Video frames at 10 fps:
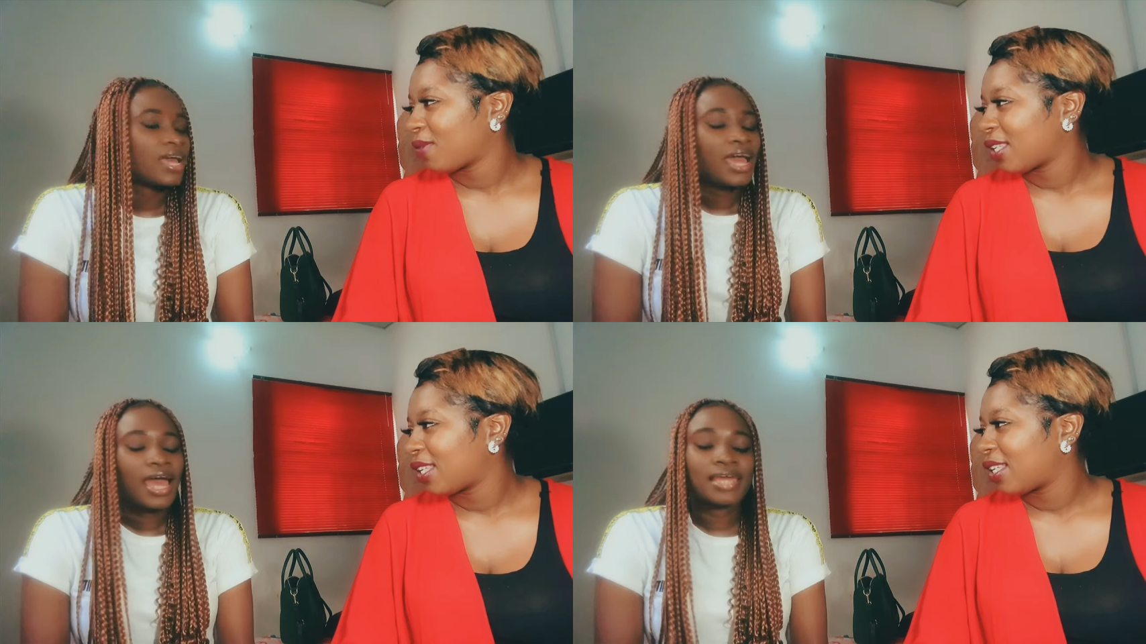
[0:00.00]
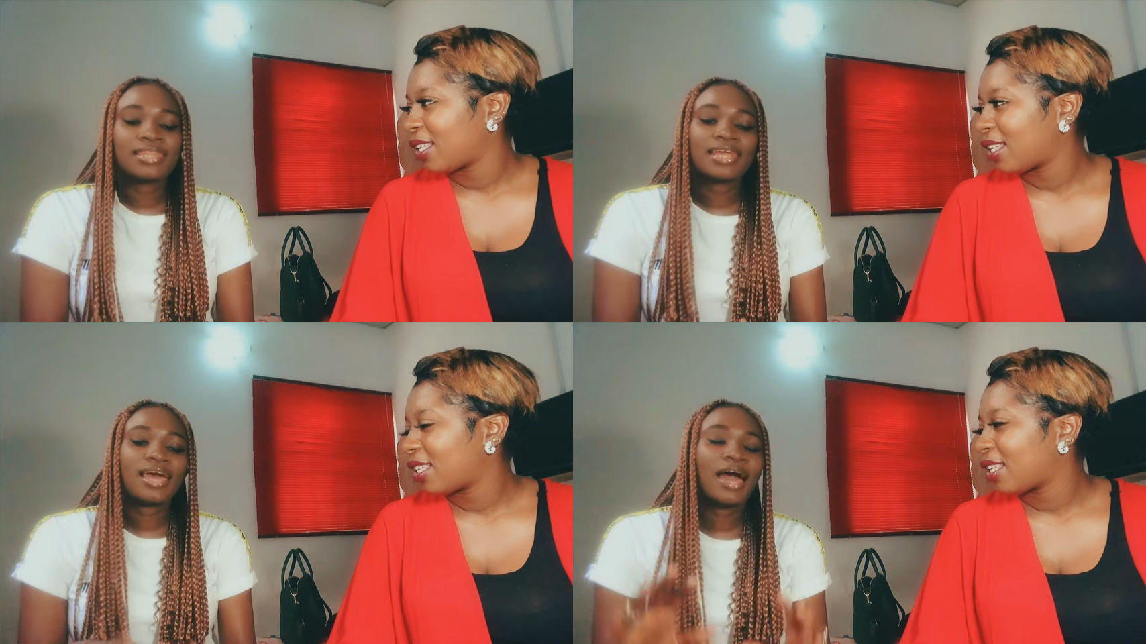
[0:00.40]
Speaker 1: and
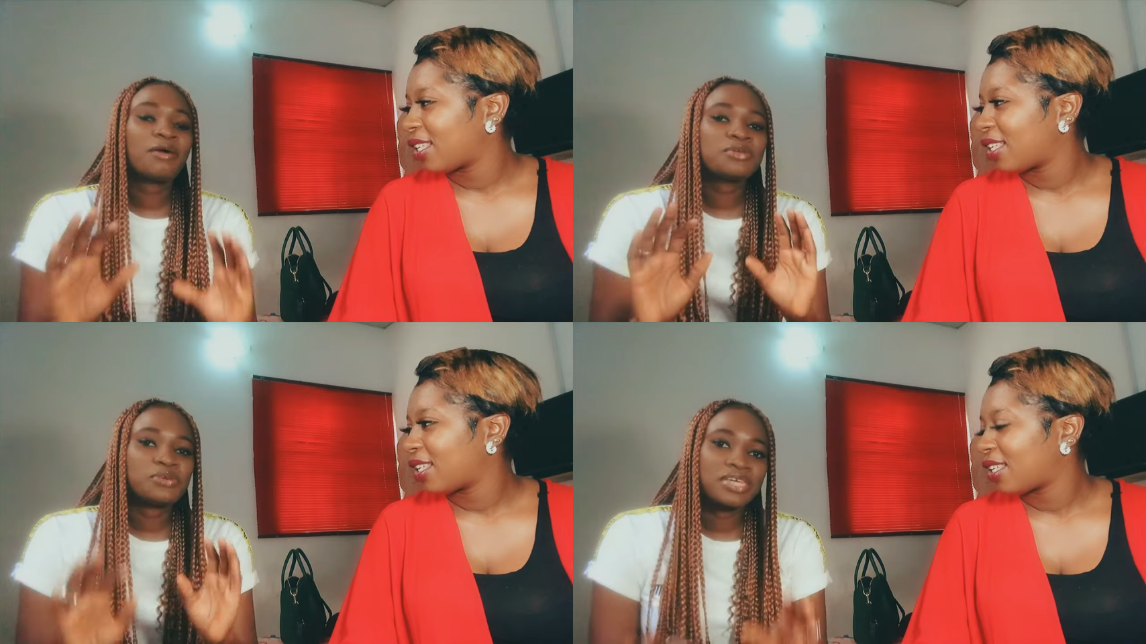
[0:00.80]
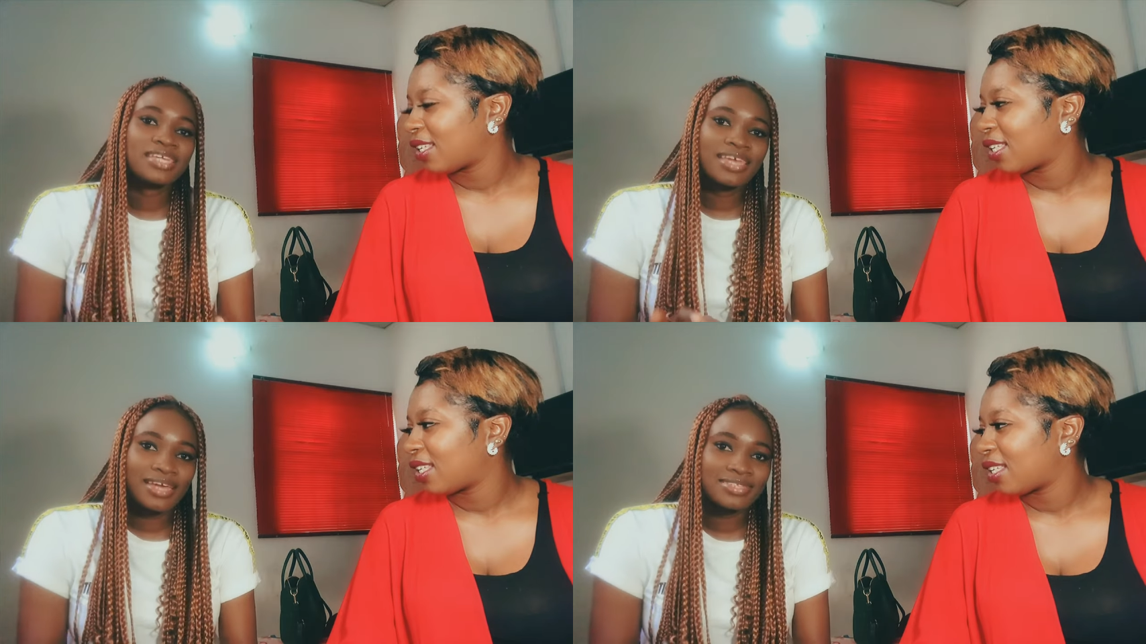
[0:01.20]
then how you can
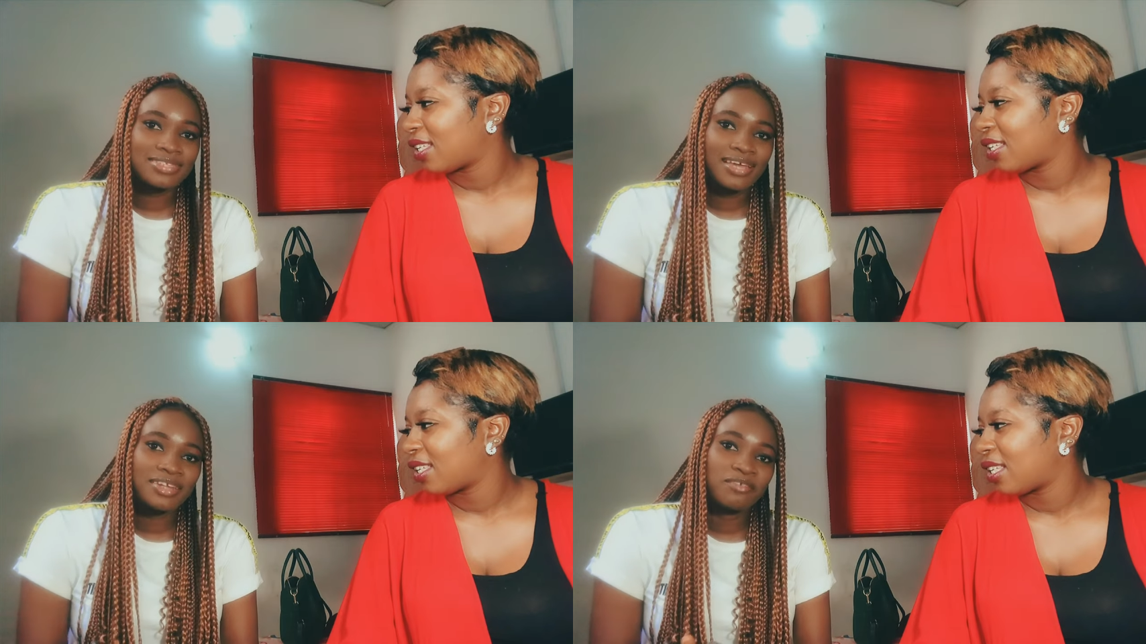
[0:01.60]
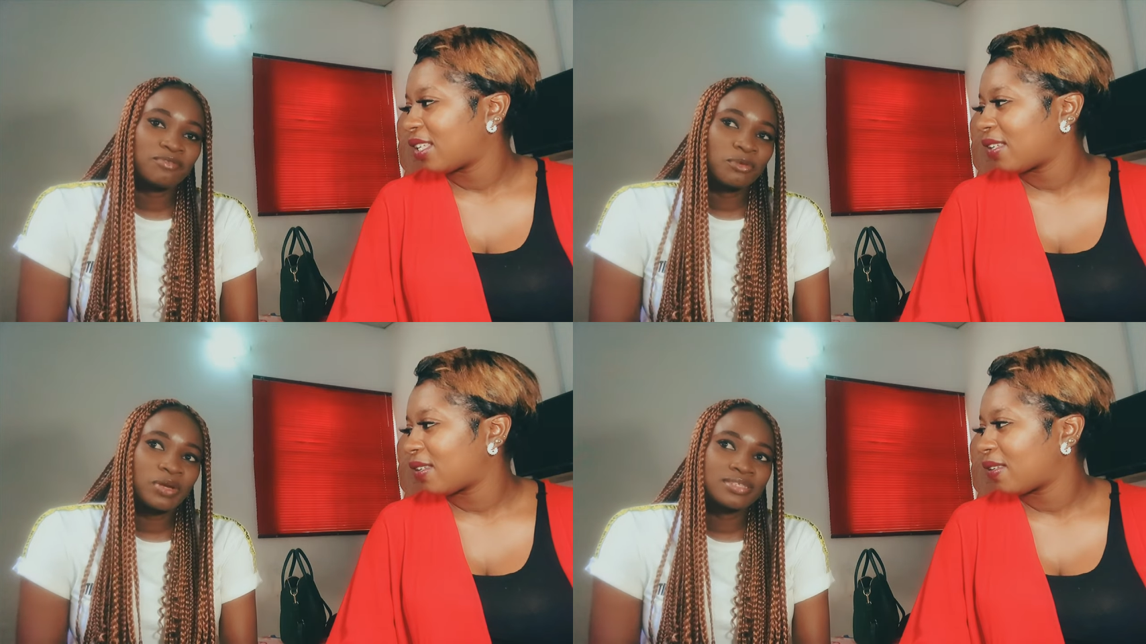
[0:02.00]
get an
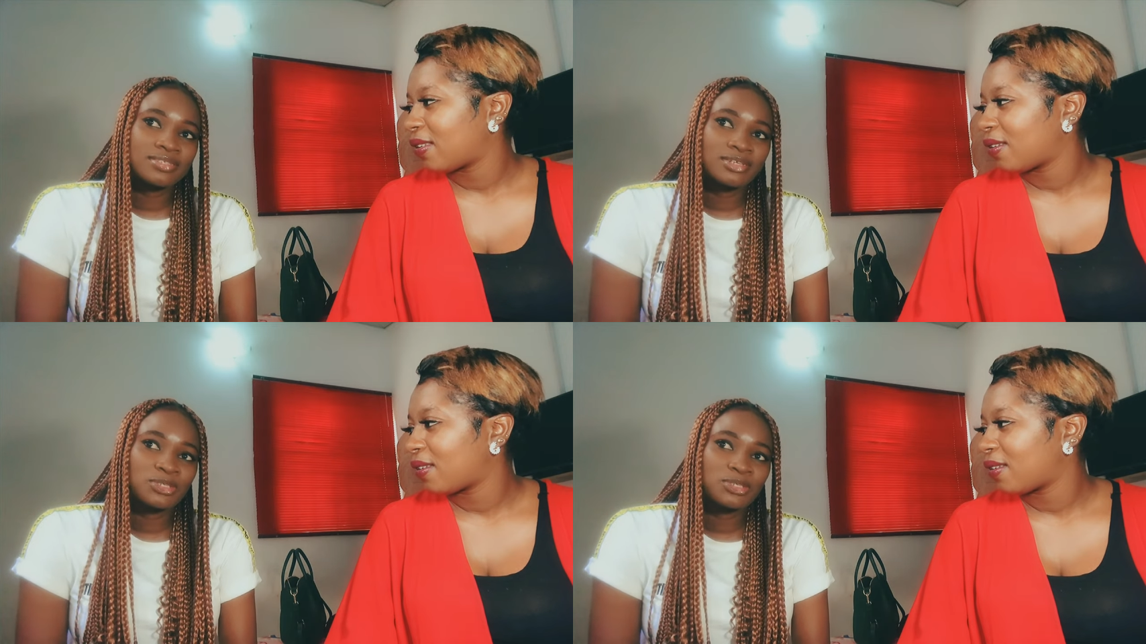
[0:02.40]
influencer